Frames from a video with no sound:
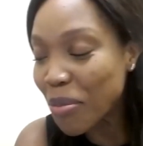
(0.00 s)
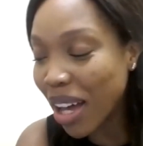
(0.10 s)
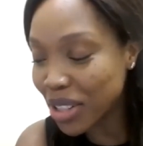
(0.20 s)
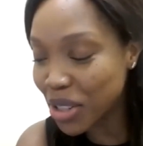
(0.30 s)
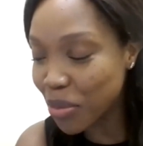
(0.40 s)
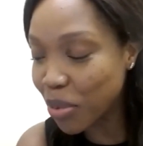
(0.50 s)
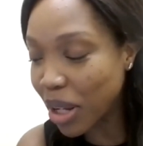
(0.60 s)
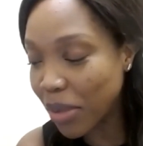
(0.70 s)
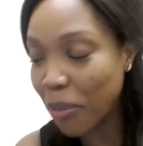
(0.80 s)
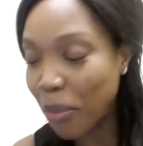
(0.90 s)
back to your point
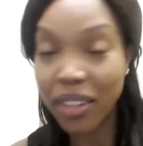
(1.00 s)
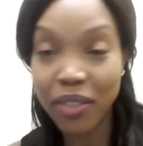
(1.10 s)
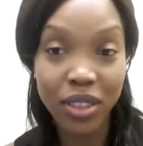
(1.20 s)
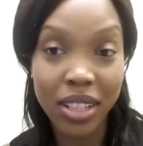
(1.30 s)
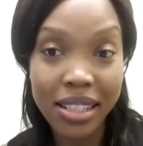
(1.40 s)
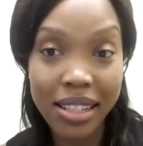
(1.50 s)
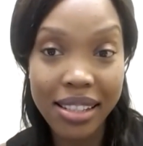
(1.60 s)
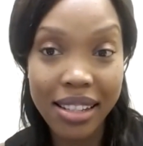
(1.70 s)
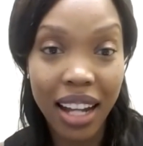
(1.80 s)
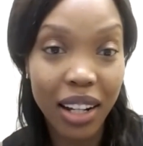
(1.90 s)
about mindfulness is
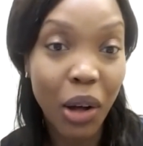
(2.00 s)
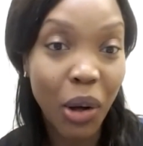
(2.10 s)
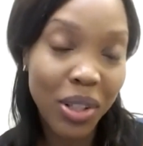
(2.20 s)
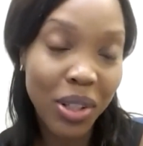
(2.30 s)
not a hoax,